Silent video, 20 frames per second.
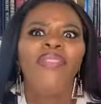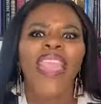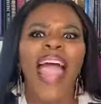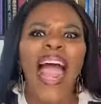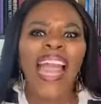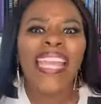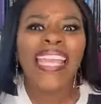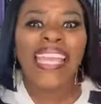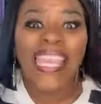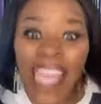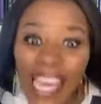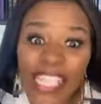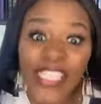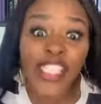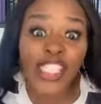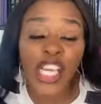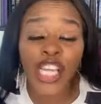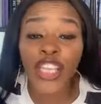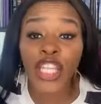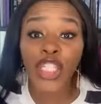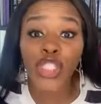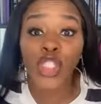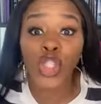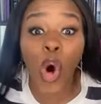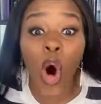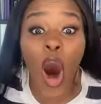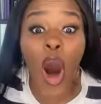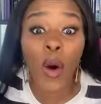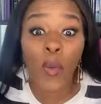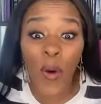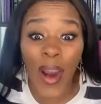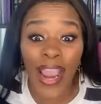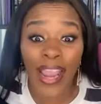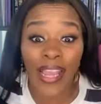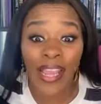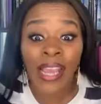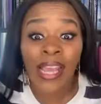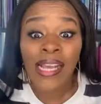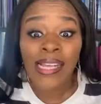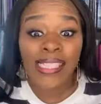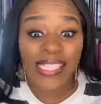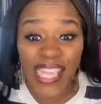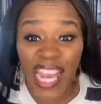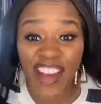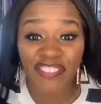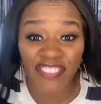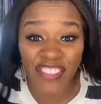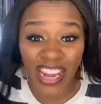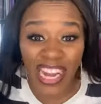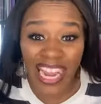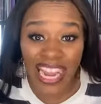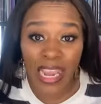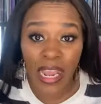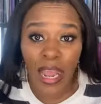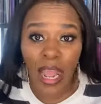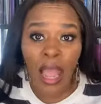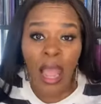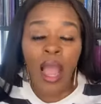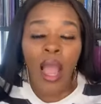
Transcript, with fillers: I get to the doorway, Tiffany,